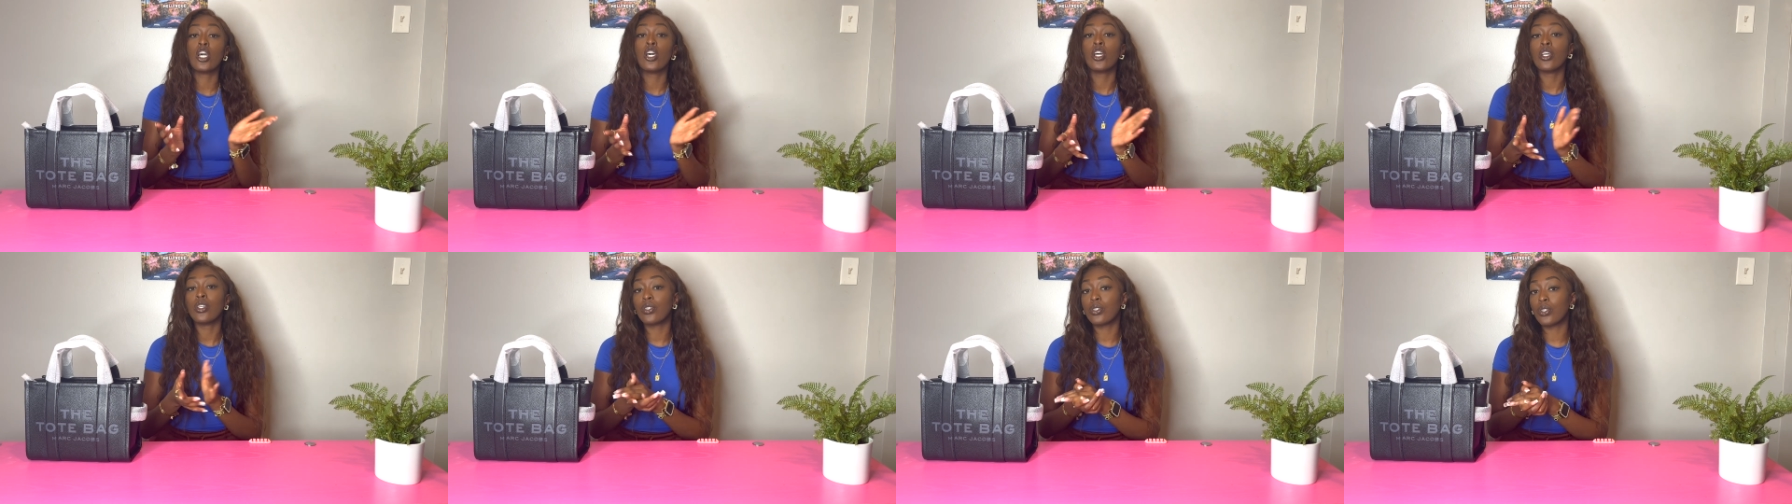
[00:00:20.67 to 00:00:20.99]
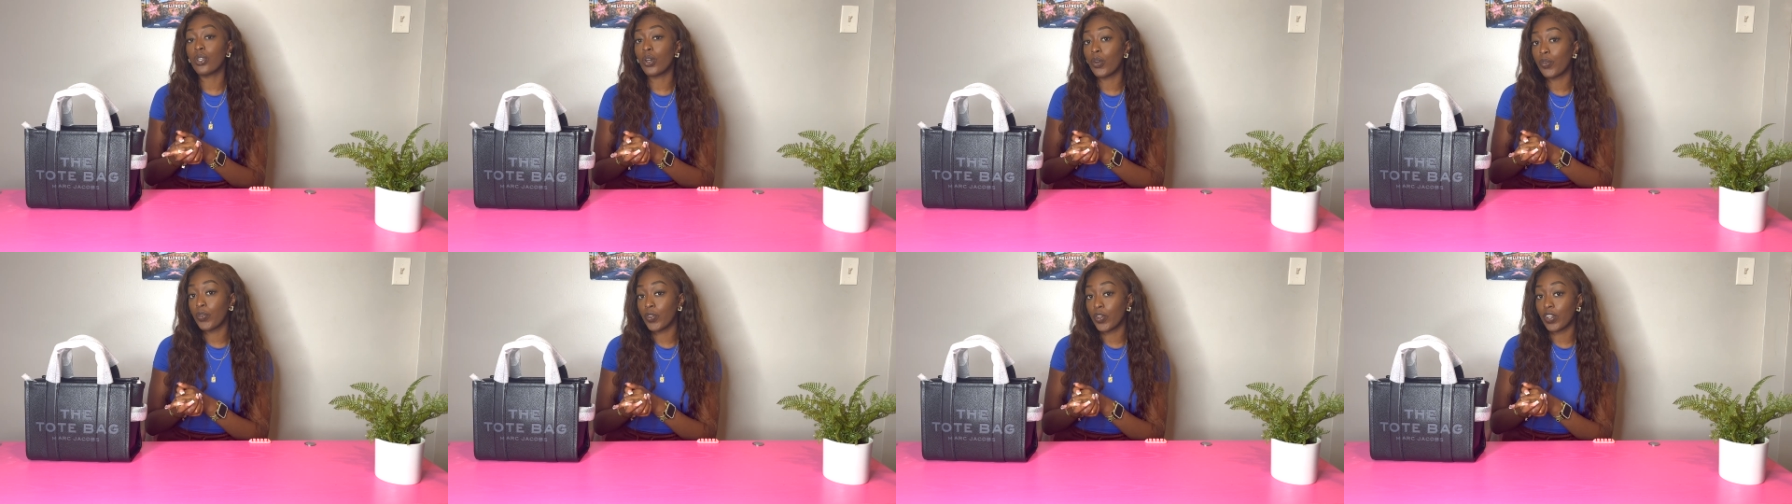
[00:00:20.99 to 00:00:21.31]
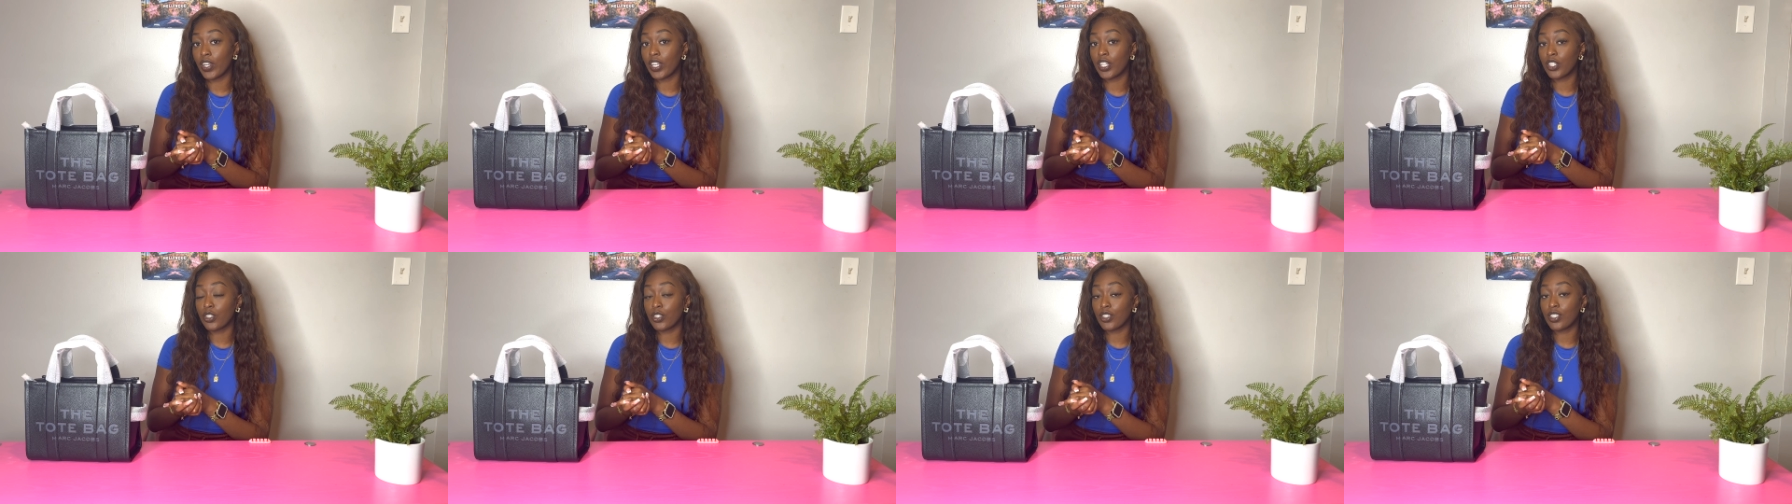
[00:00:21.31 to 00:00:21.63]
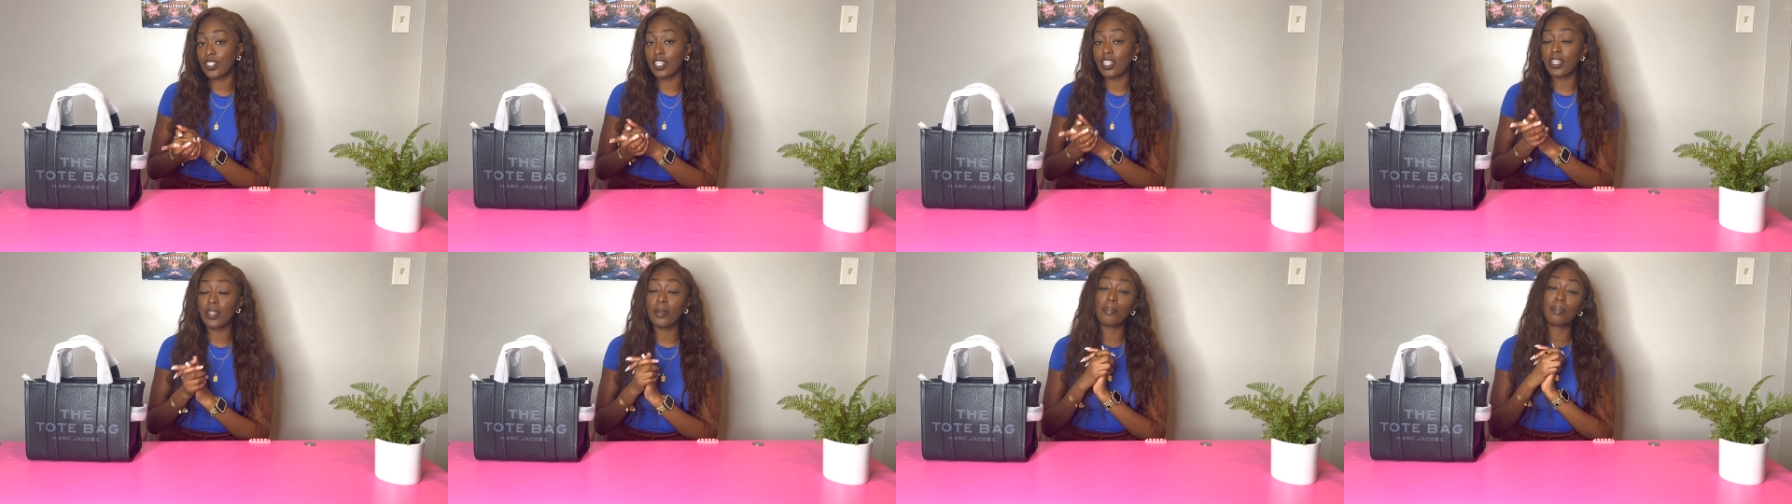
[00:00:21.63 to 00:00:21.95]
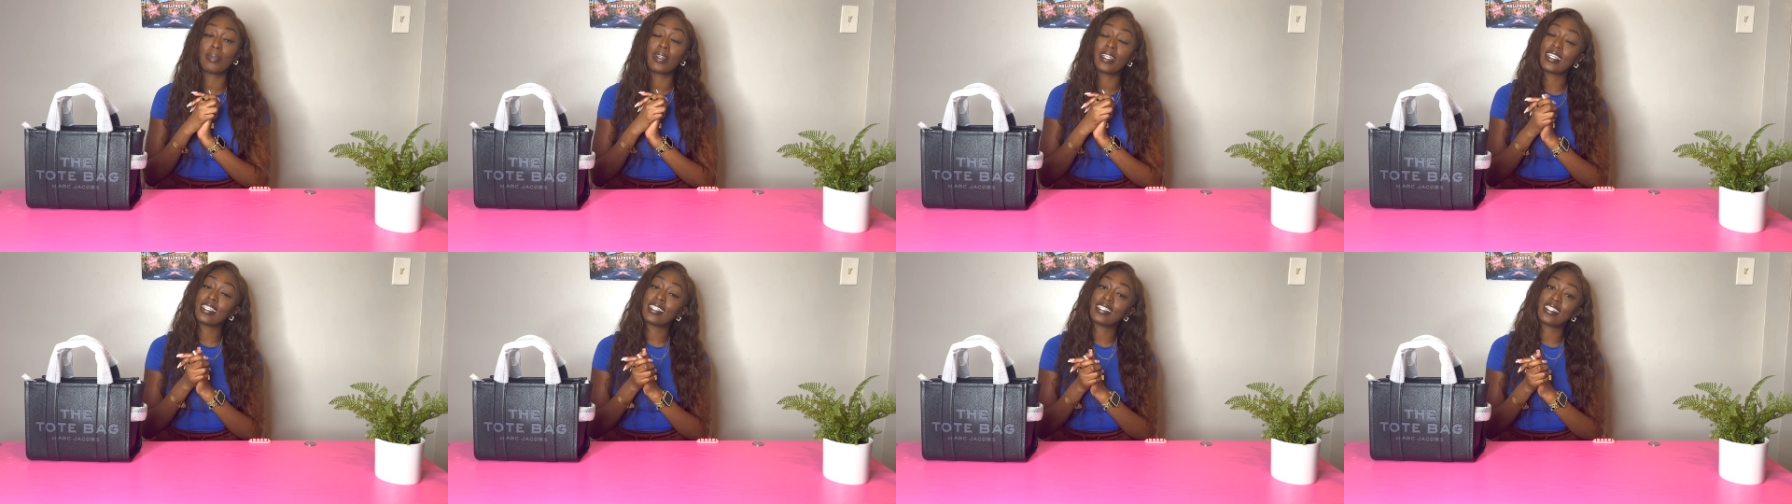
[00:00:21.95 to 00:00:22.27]
So if you're interested,
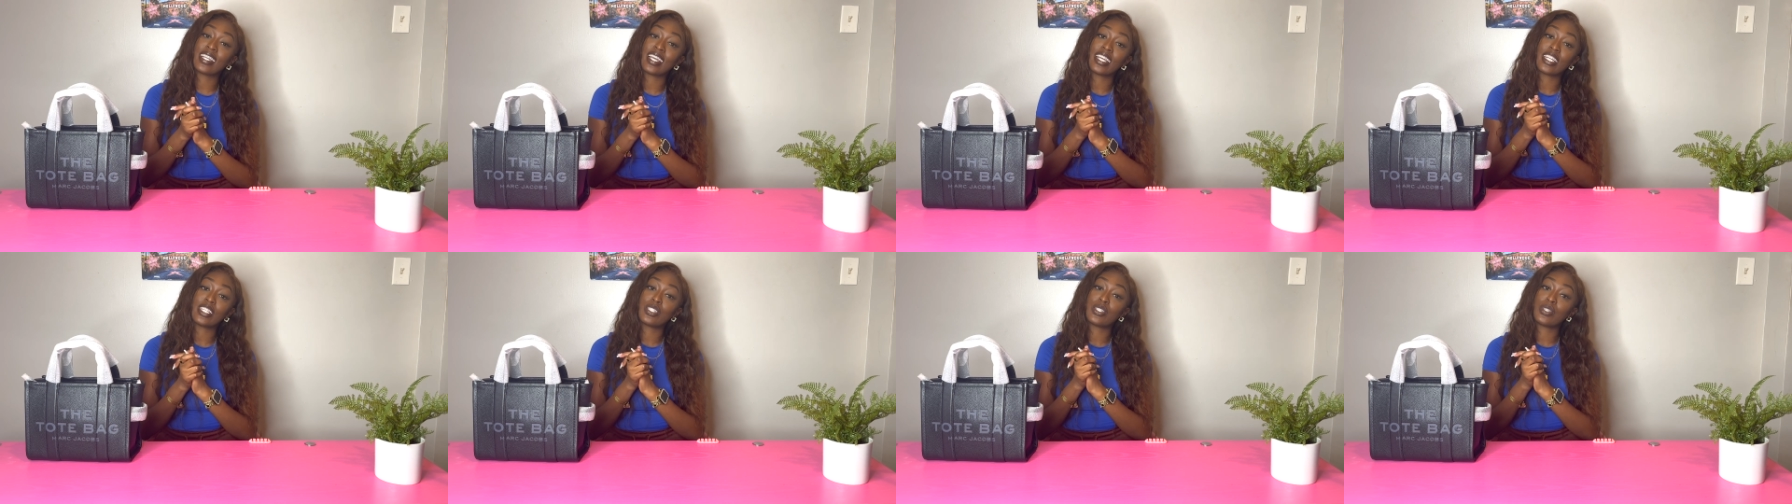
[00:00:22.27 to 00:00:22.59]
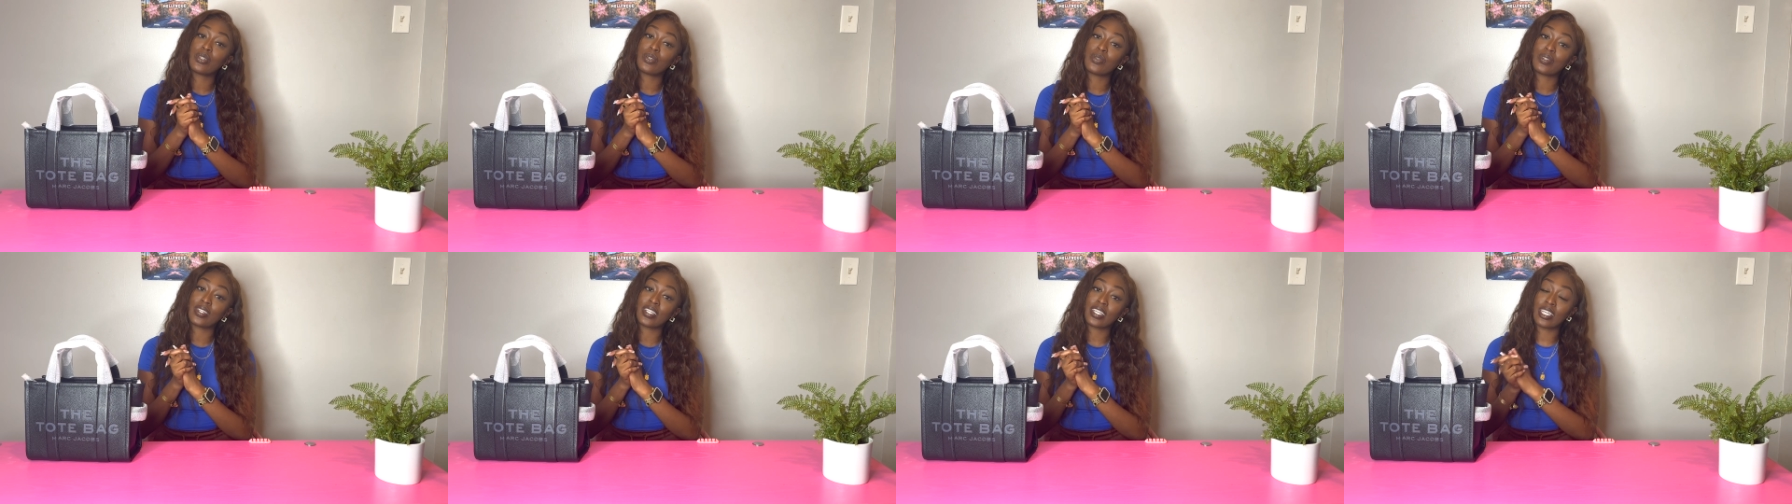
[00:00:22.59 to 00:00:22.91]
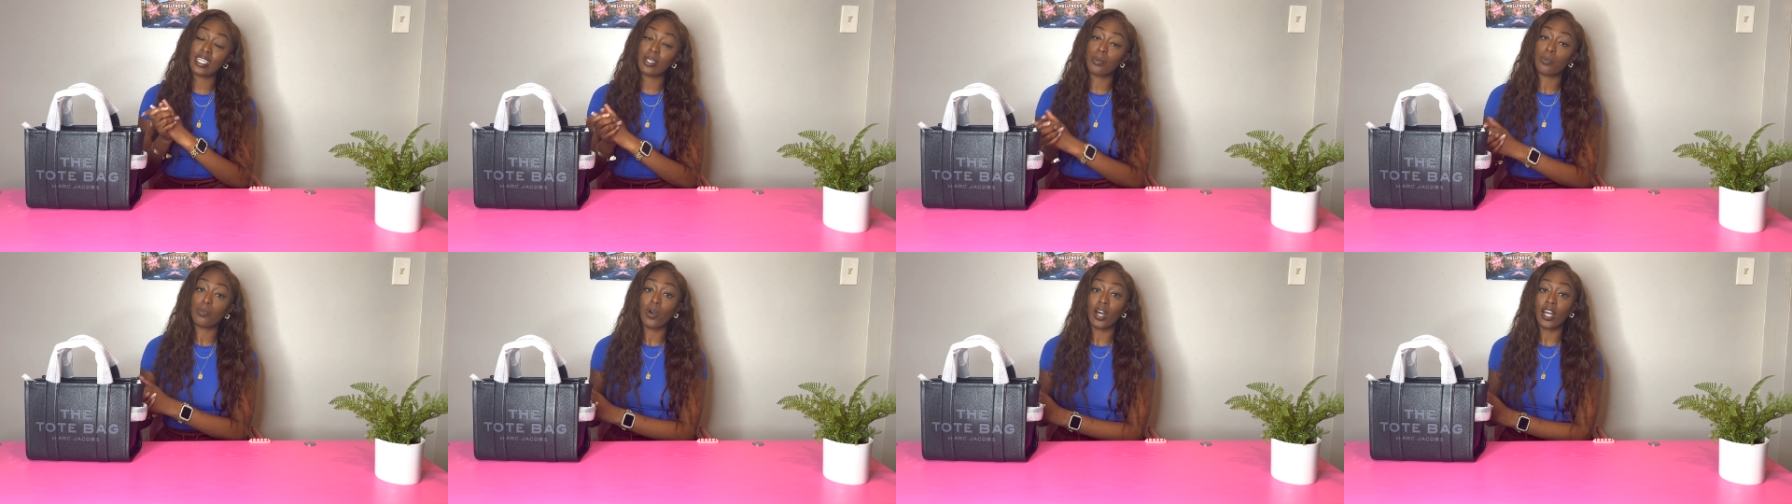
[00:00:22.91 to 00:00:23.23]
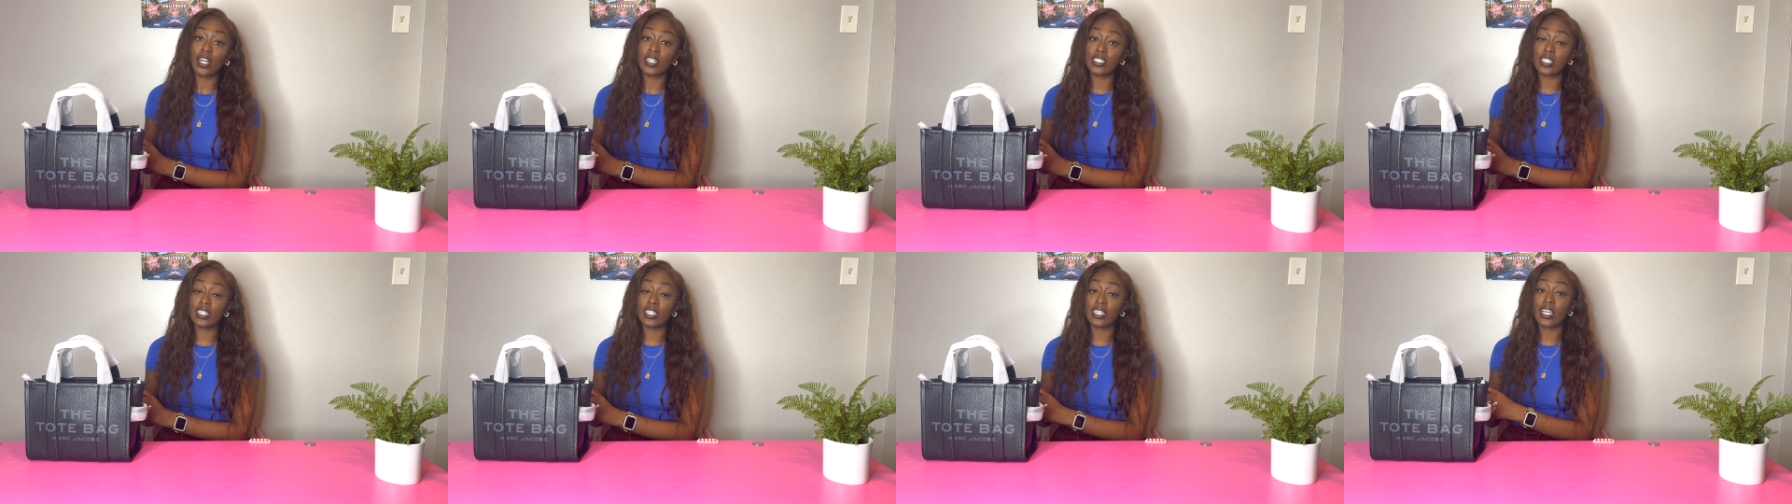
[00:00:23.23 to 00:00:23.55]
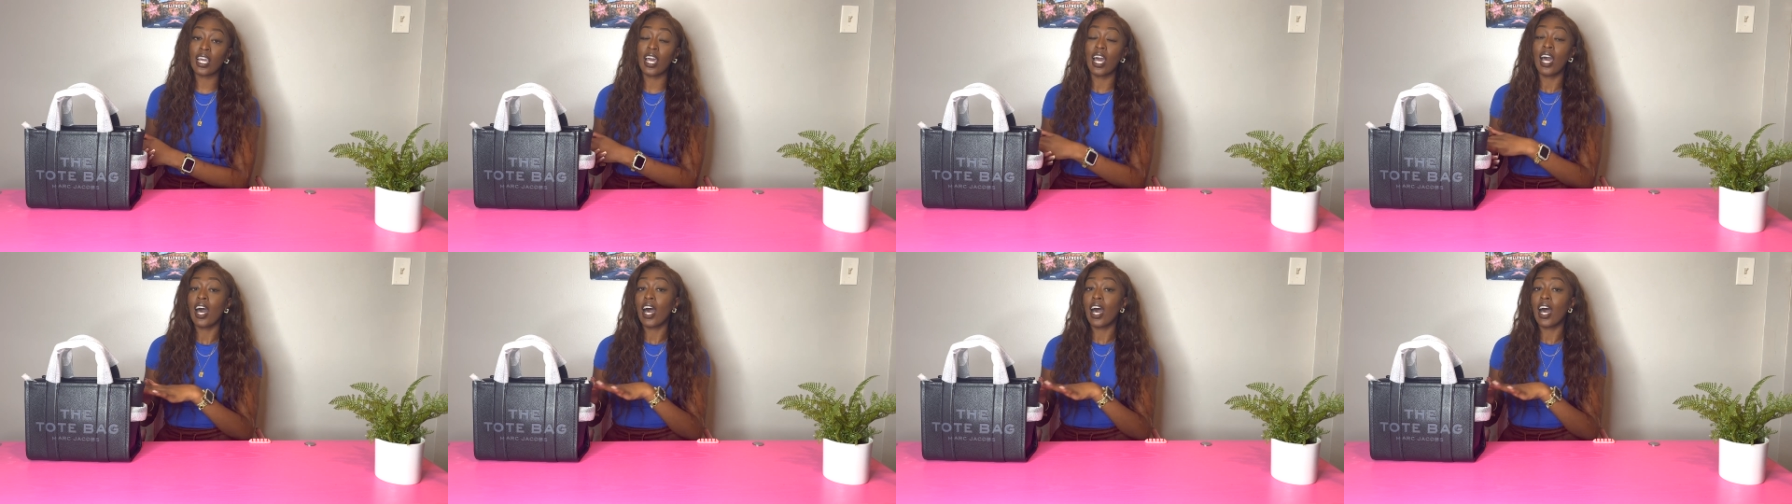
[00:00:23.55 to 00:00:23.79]
please stay tuned and keep watching.